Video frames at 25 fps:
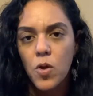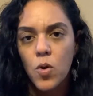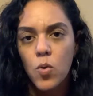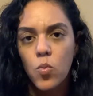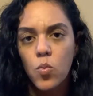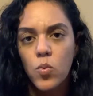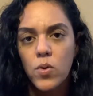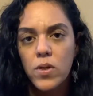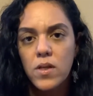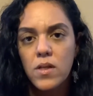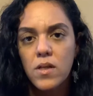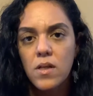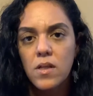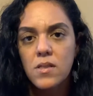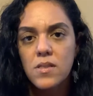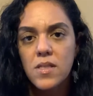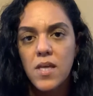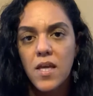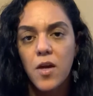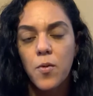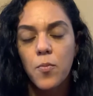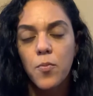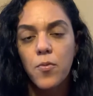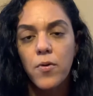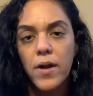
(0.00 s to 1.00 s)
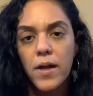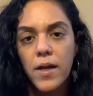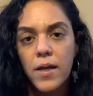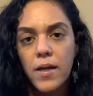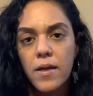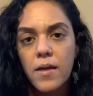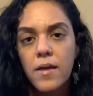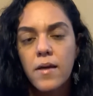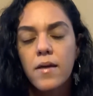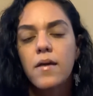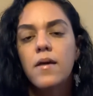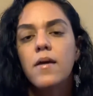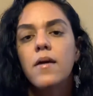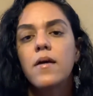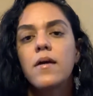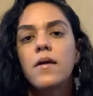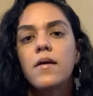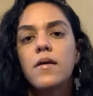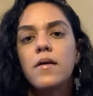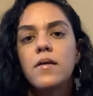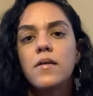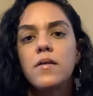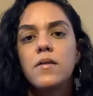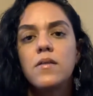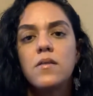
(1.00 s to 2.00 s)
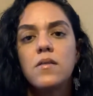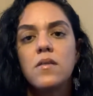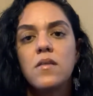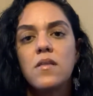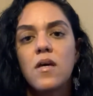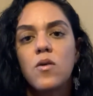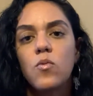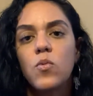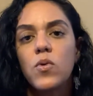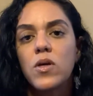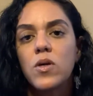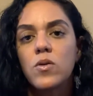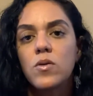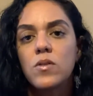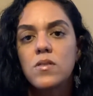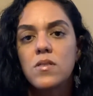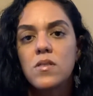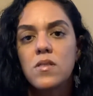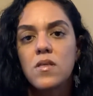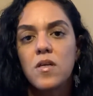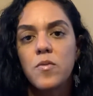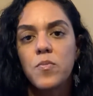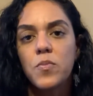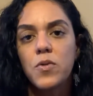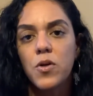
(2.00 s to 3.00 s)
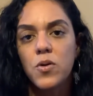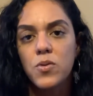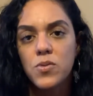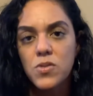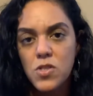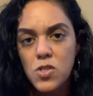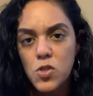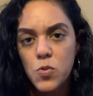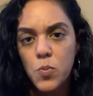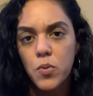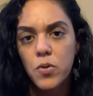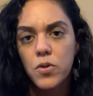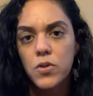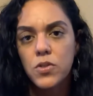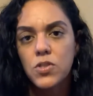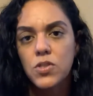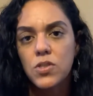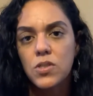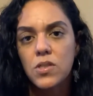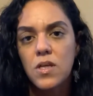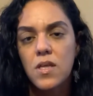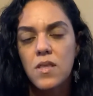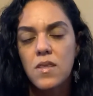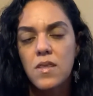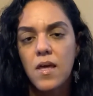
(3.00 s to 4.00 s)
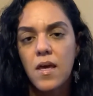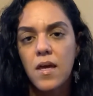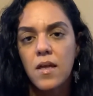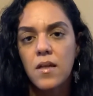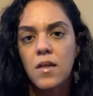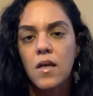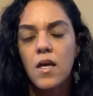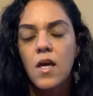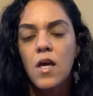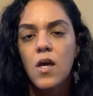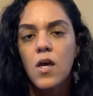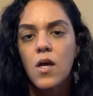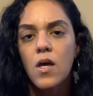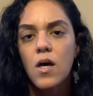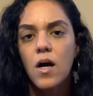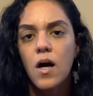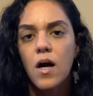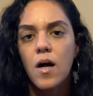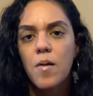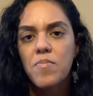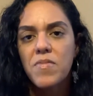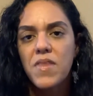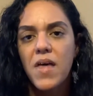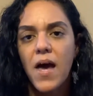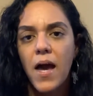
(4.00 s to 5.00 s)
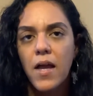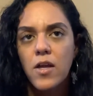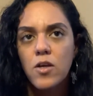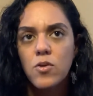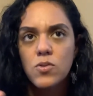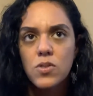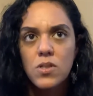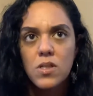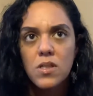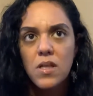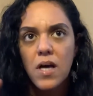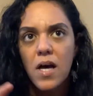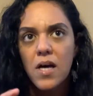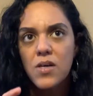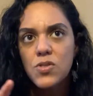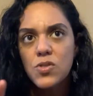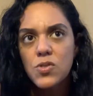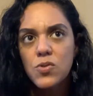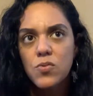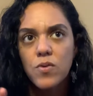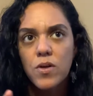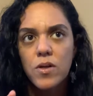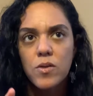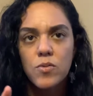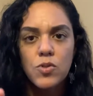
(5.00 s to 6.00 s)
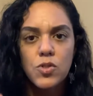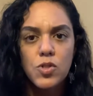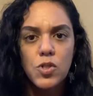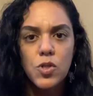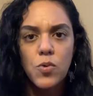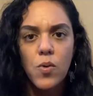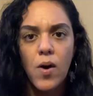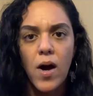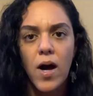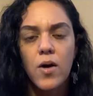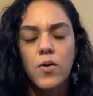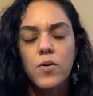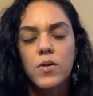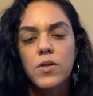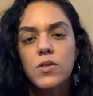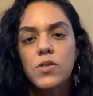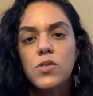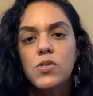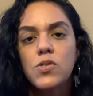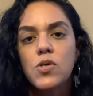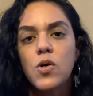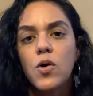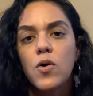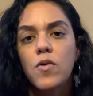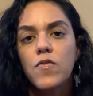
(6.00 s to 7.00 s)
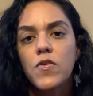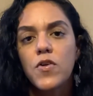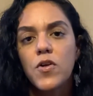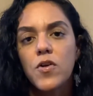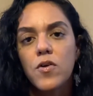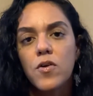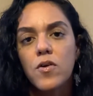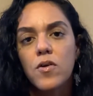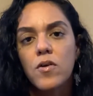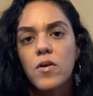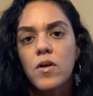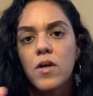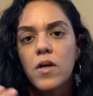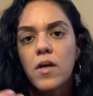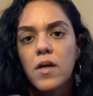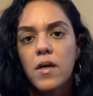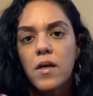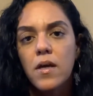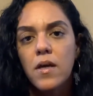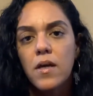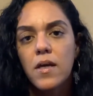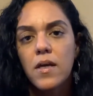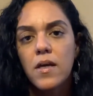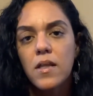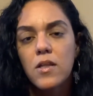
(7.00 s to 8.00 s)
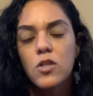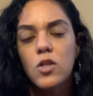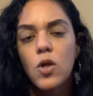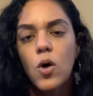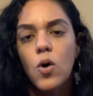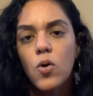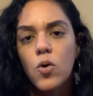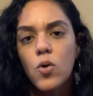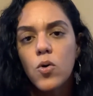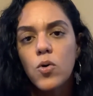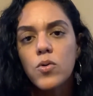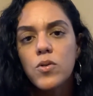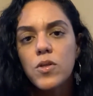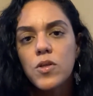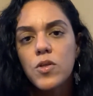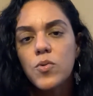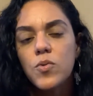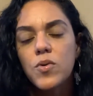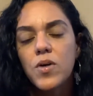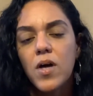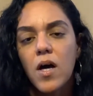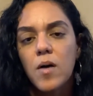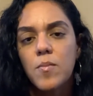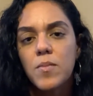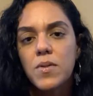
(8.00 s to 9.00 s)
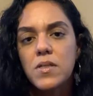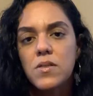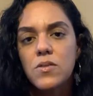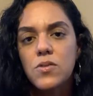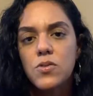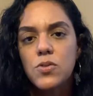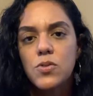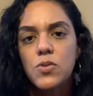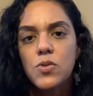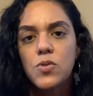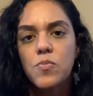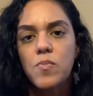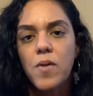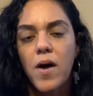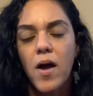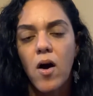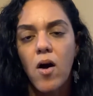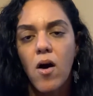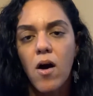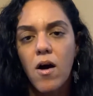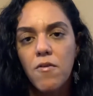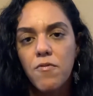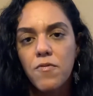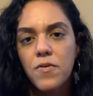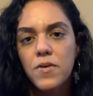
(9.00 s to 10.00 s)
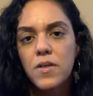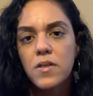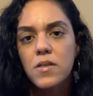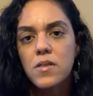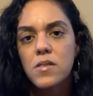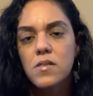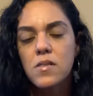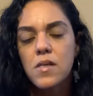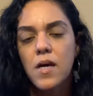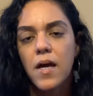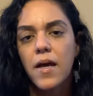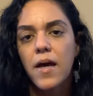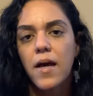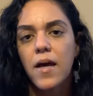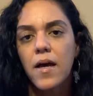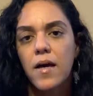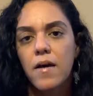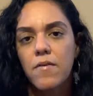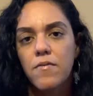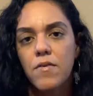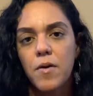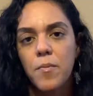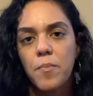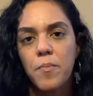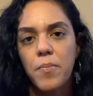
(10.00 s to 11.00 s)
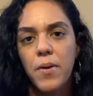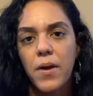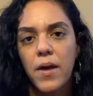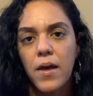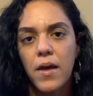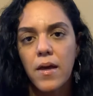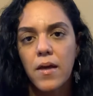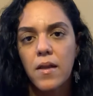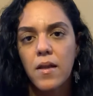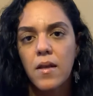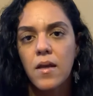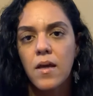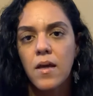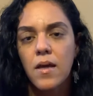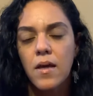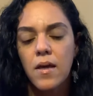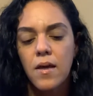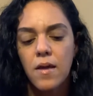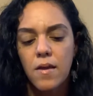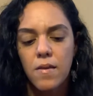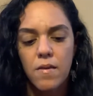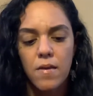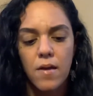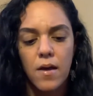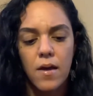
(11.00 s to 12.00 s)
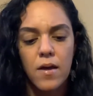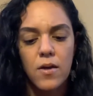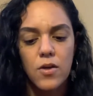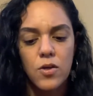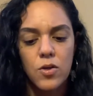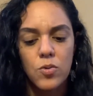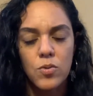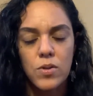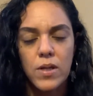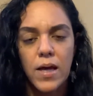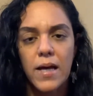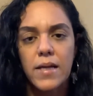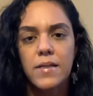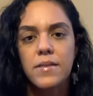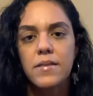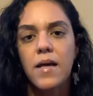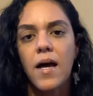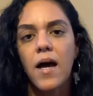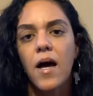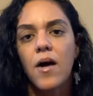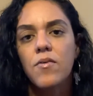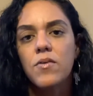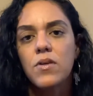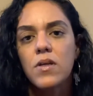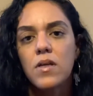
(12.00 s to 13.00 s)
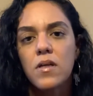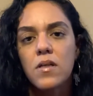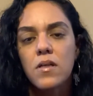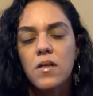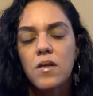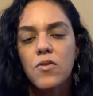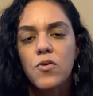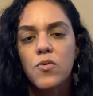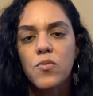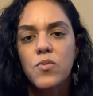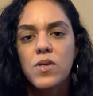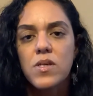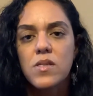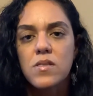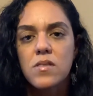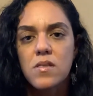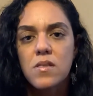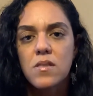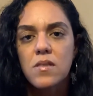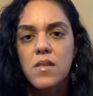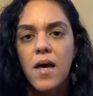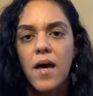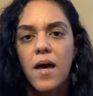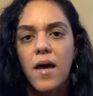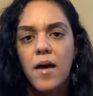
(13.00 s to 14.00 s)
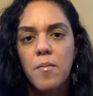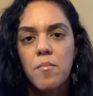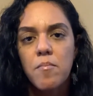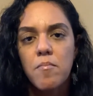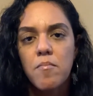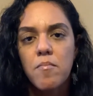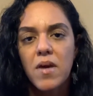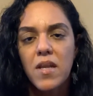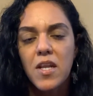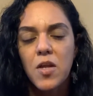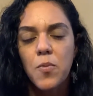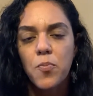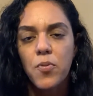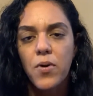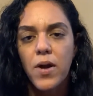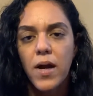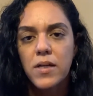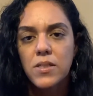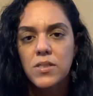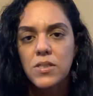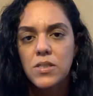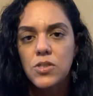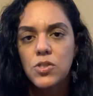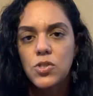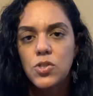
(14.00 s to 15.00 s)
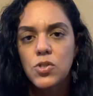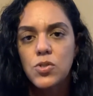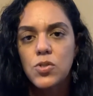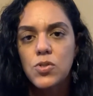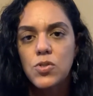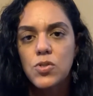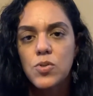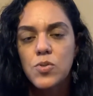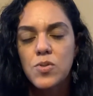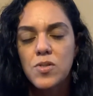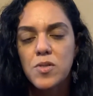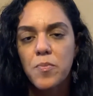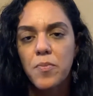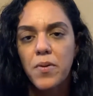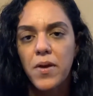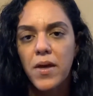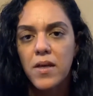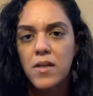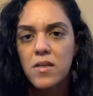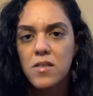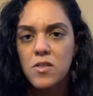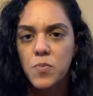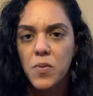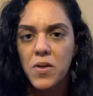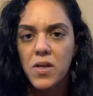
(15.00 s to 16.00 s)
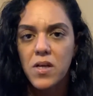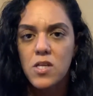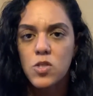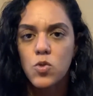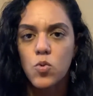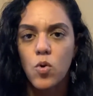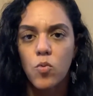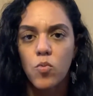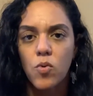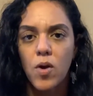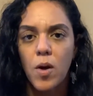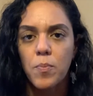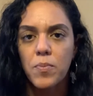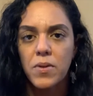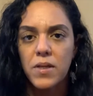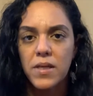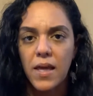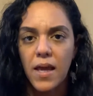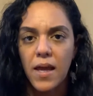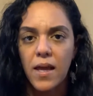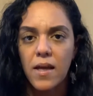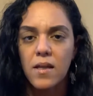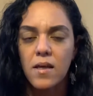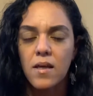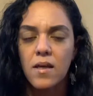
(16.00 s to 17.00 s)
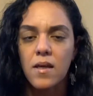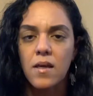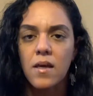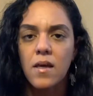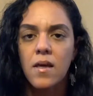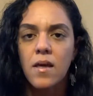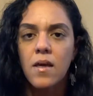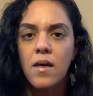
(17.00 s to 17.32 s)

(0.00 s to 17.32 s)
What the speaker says: we take a break, and then we go into the hypnosis portion. And then that usually lasts around 2 hours. So if you're local, then you come into my office. I have a bed that you lie down in. And the reason that many practitioners use a bed is because we're replicating